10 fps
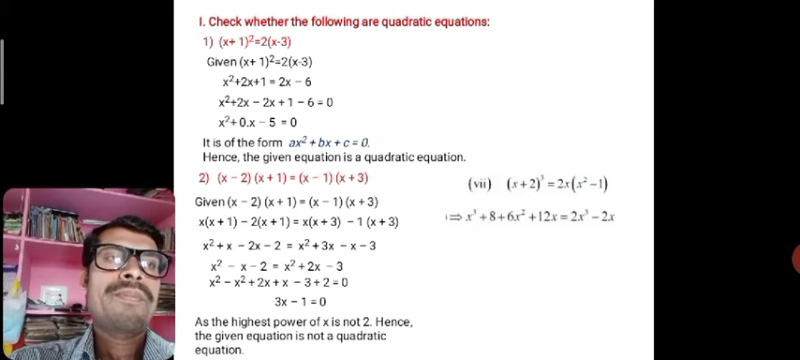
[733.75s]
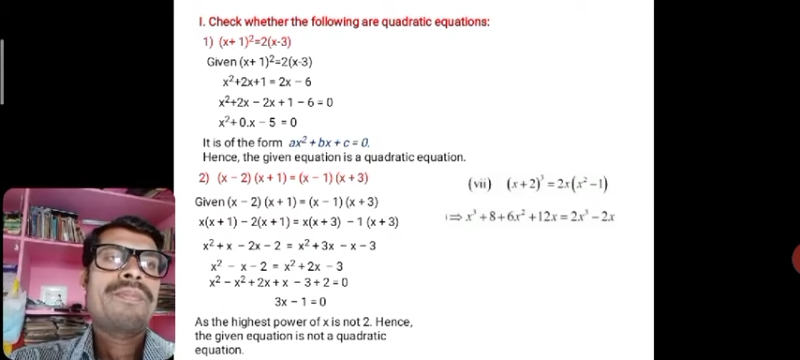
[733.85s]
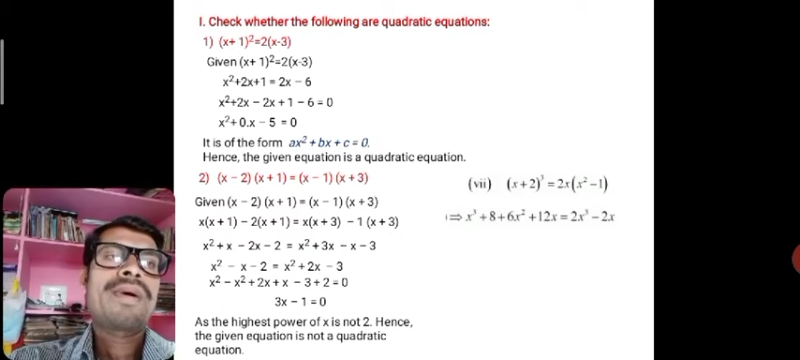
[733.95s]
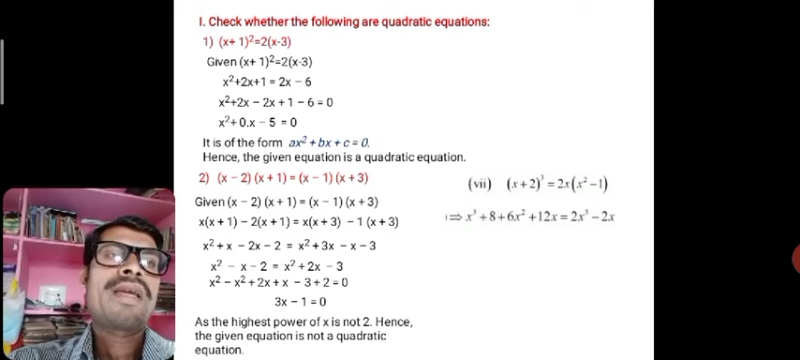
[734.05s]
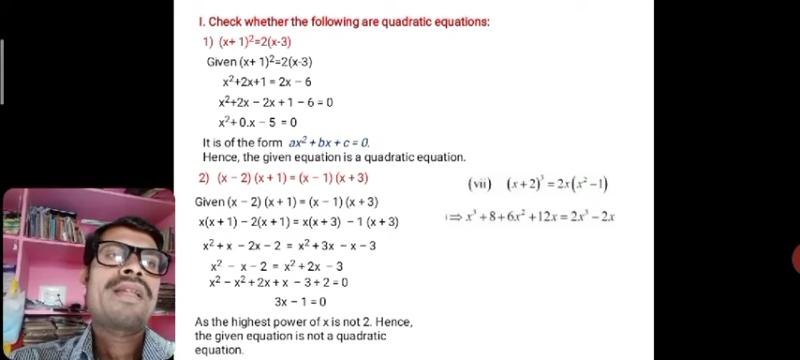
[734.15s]

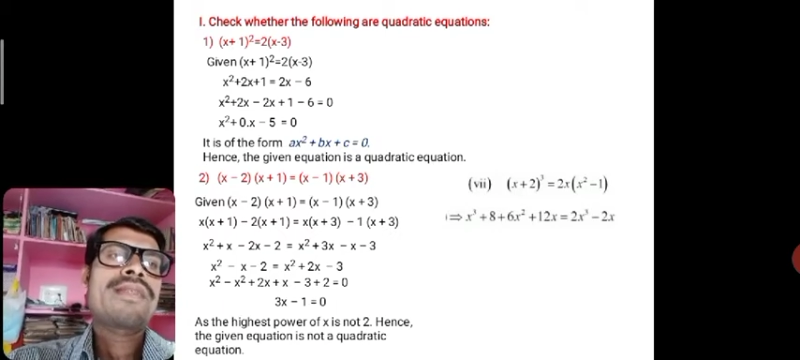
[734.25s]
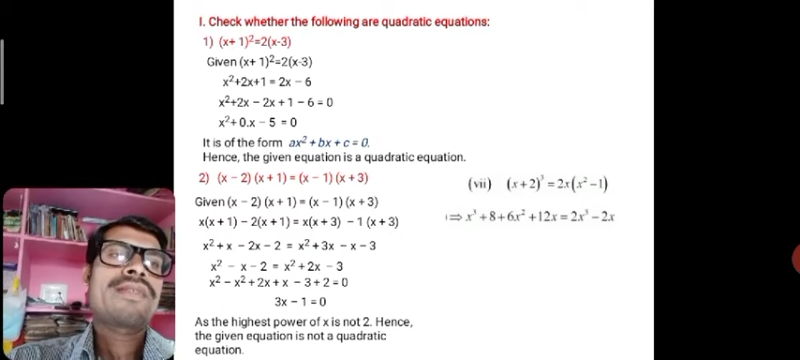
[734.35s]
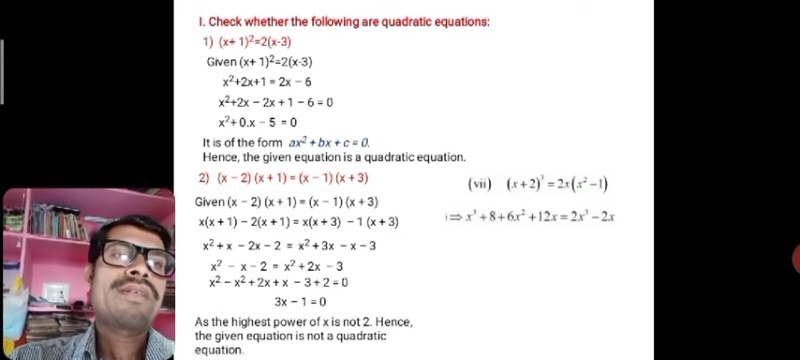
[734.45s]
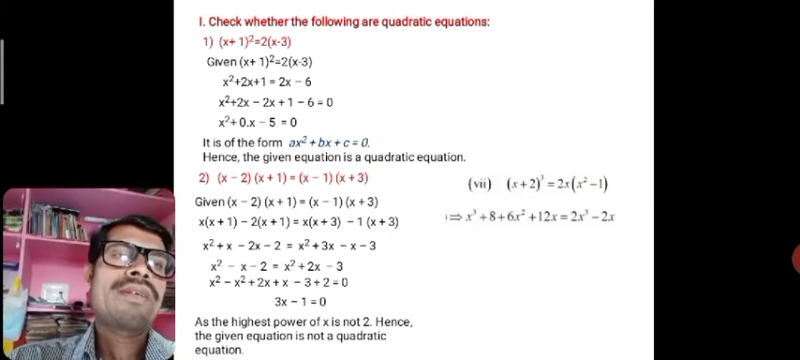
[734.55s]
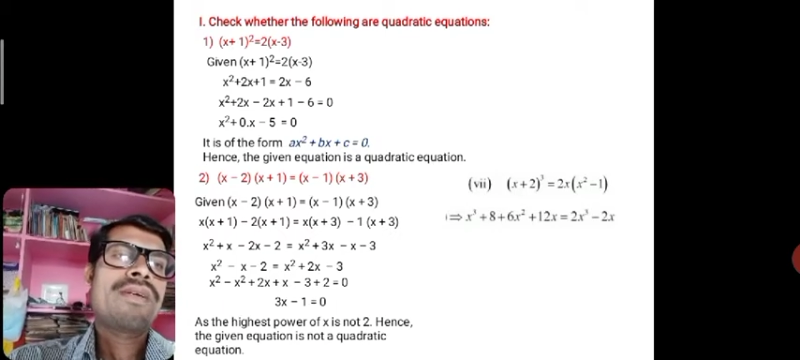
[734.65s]

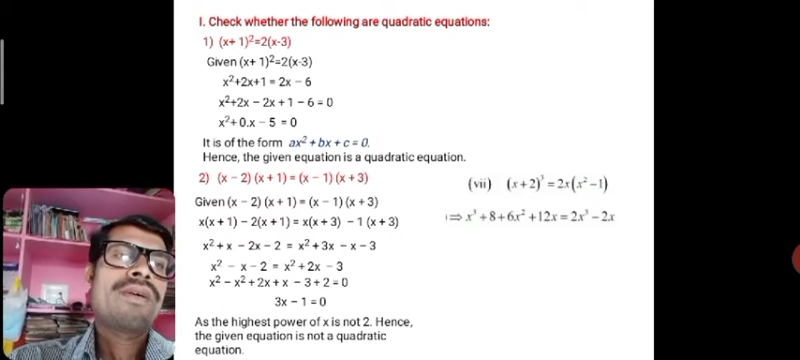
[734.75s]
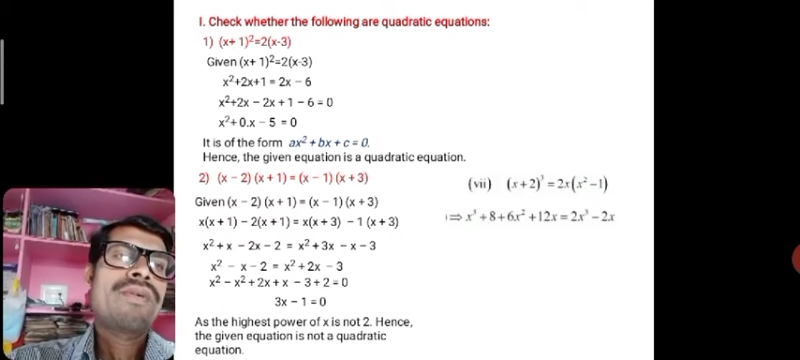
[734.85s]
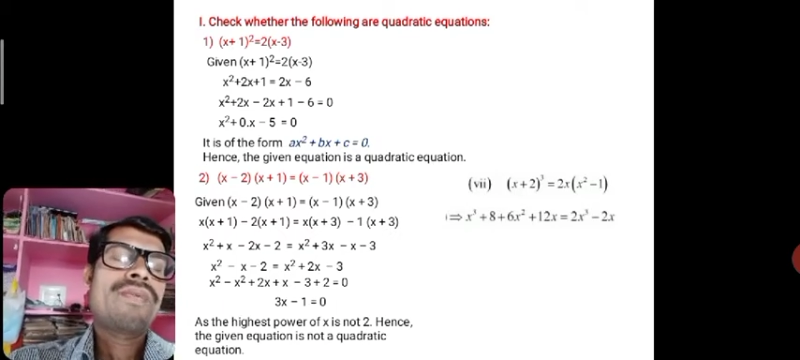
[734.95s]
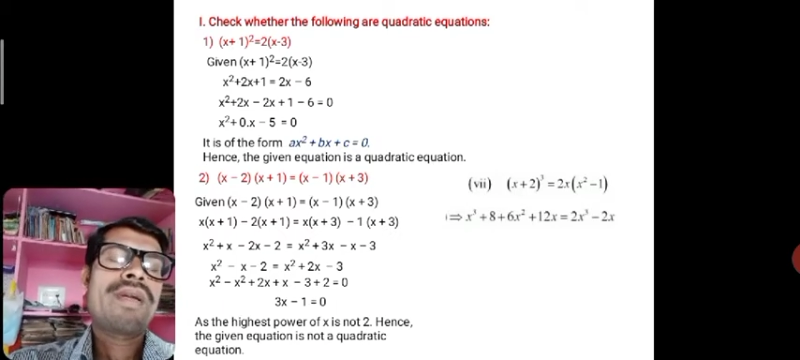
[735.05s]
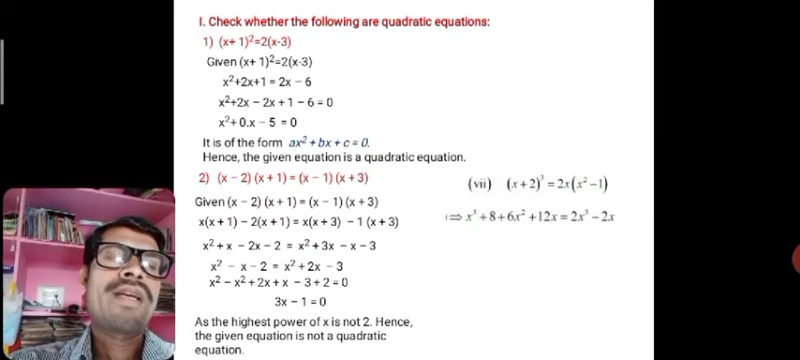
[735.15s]
minus
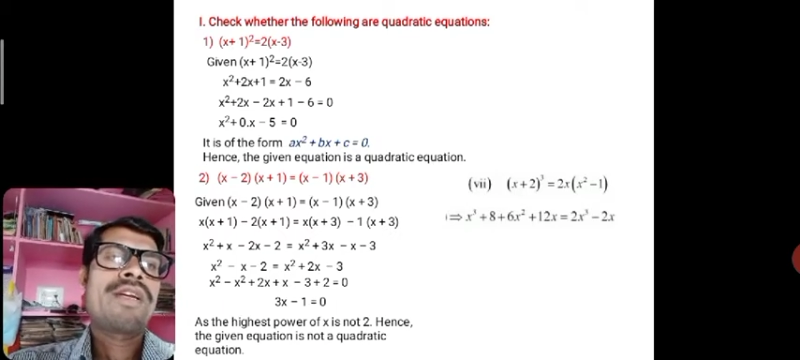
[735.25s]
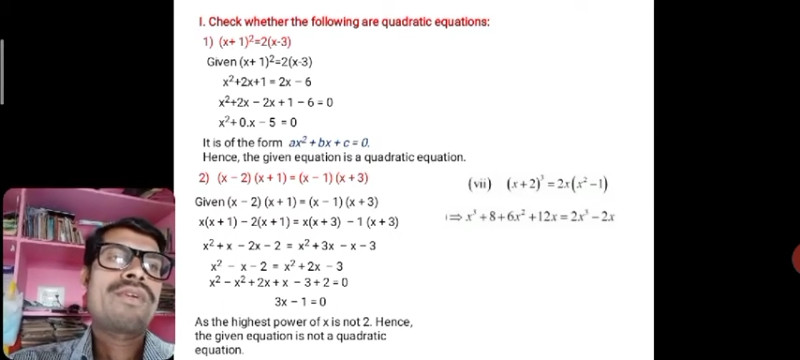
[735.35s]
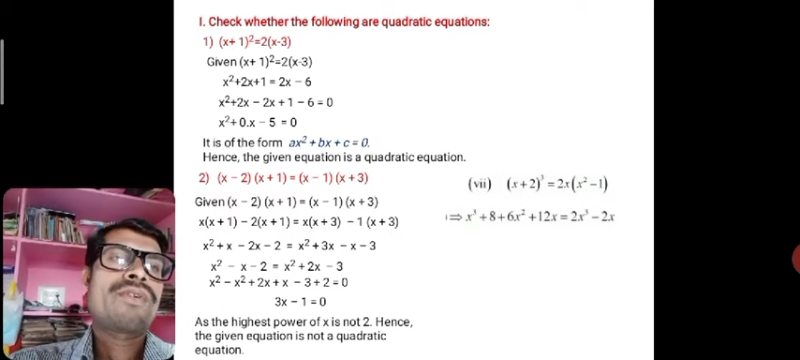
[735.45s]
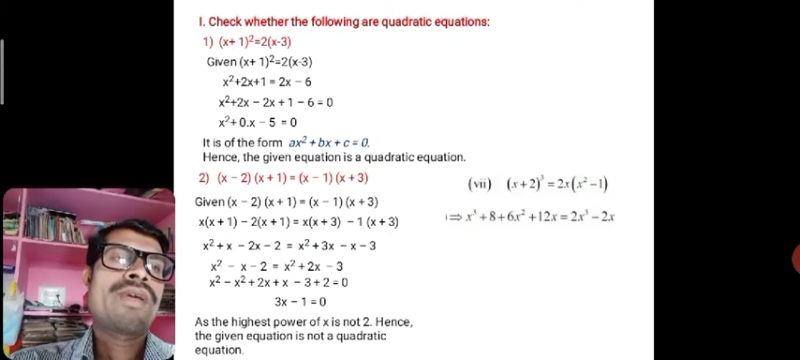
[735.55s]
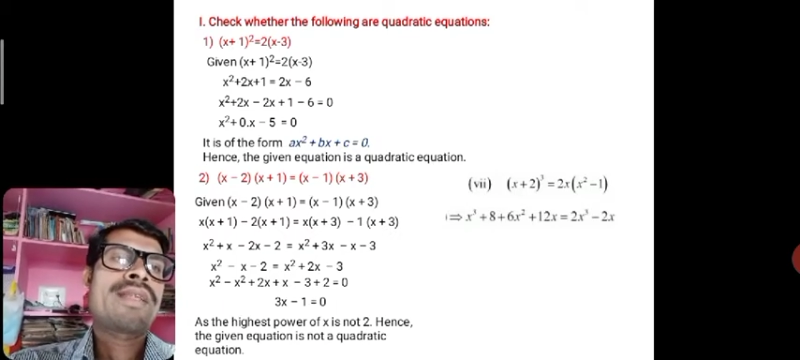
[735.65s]
1 into
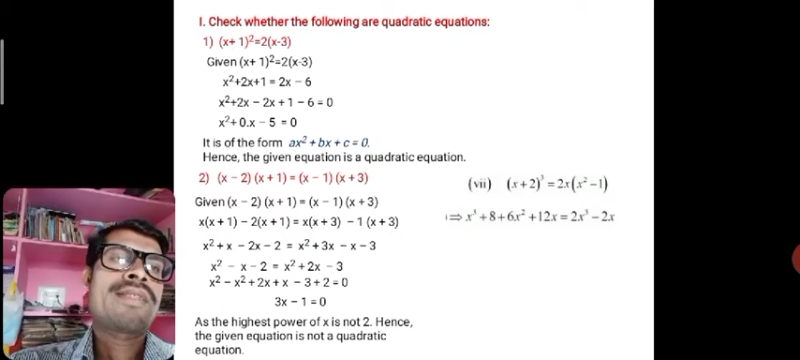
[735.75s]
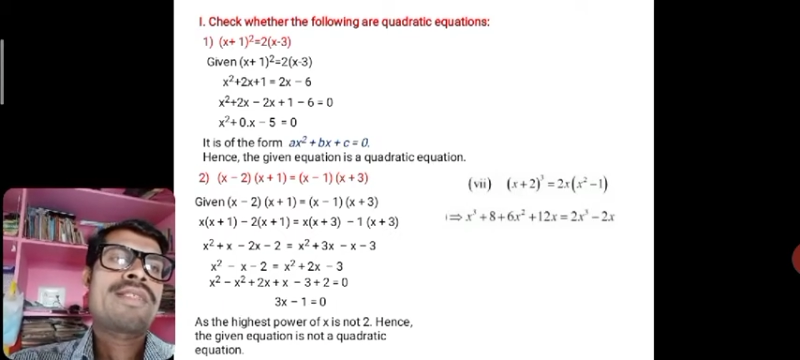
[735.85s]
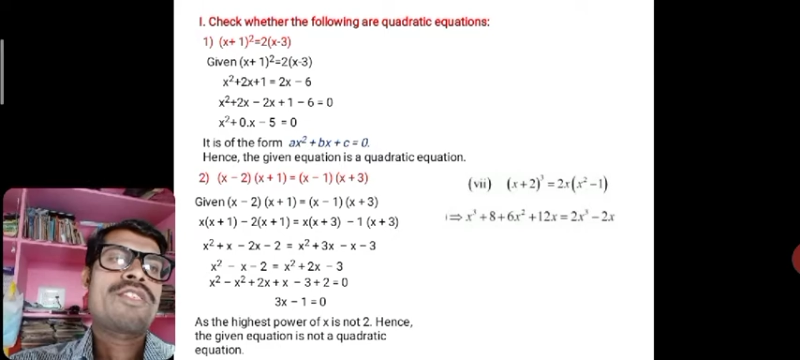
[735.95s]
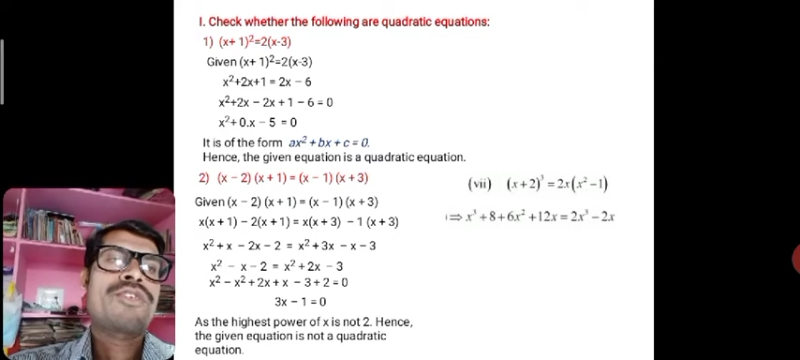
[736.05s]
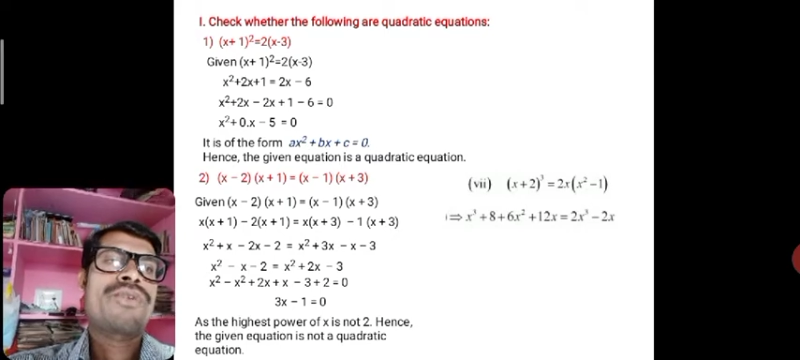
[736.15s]
2x
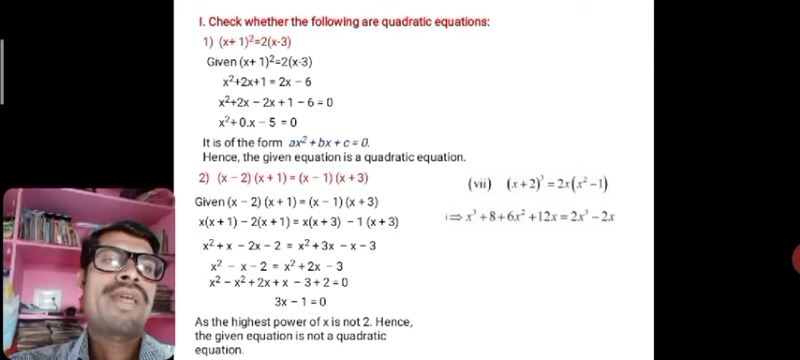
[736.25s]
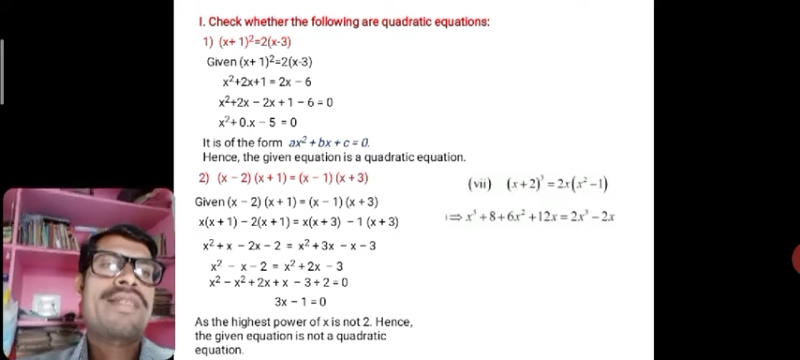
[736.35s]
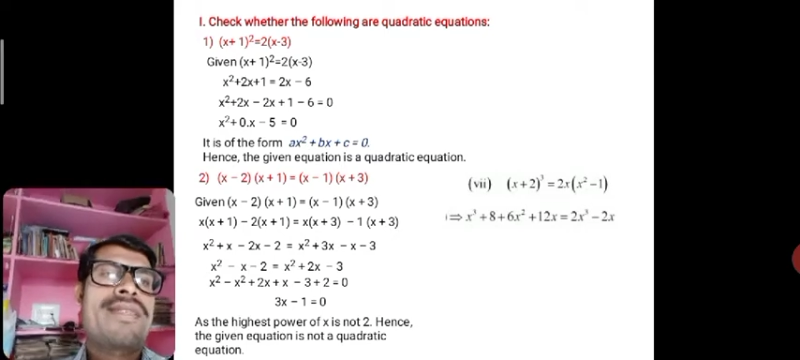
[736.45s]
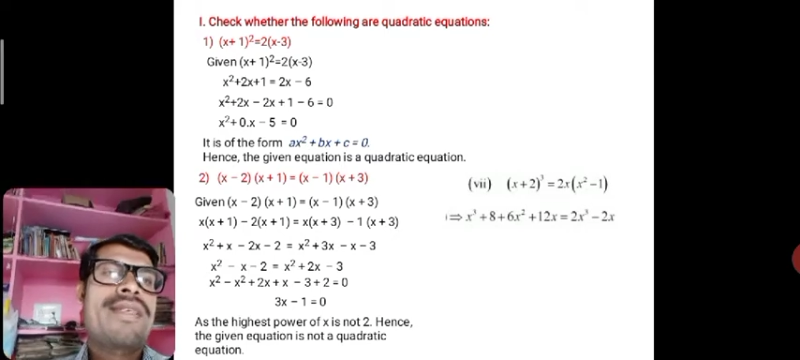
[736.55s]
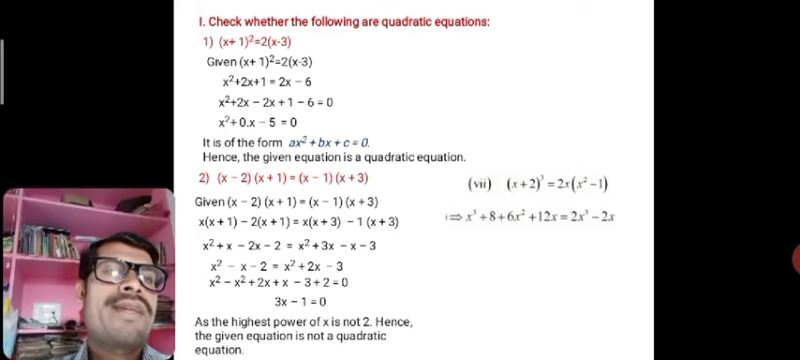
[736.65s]
is
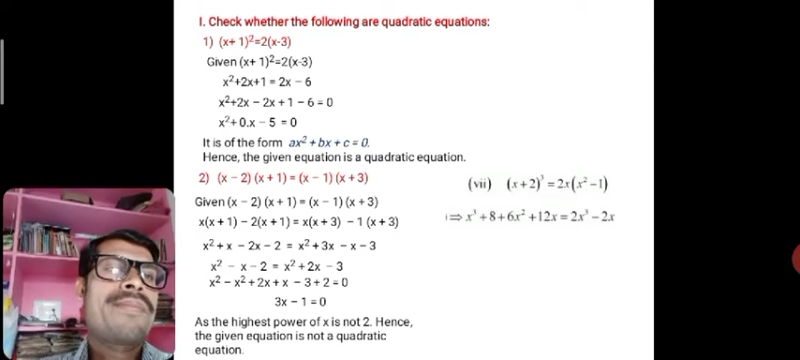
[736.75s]
2x here.